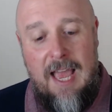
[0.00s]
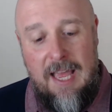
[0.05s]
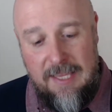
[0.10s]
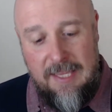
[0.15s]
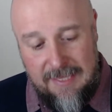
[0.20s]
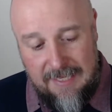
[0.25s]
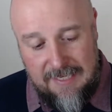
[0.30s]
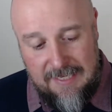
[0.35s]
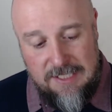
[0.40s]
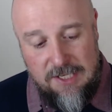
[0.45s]

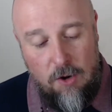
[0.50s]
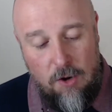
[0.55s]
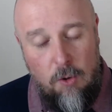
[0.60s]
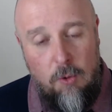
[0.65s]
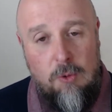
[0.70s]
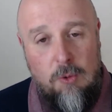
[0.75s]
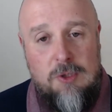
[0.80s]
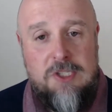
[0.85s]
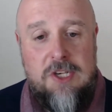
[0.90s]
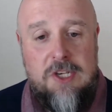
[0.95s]
These are
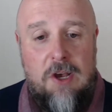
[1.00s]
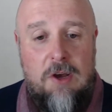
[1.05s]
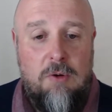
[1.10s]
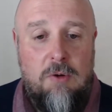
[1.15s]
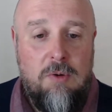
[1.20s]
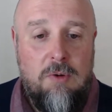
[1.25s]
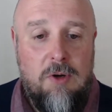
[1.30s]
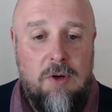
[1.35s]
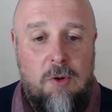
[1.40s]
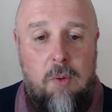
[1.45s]

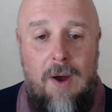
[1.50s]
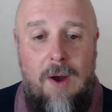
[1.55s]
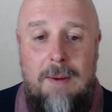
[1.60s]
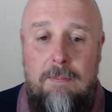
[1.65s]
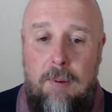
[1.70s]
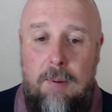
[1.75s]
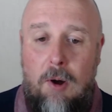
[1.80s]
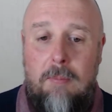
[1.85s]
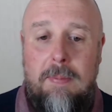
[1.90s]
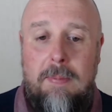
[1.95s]
also quite
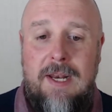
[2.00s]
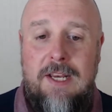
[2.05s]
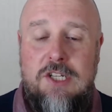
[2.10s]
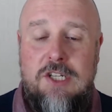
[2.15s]
popular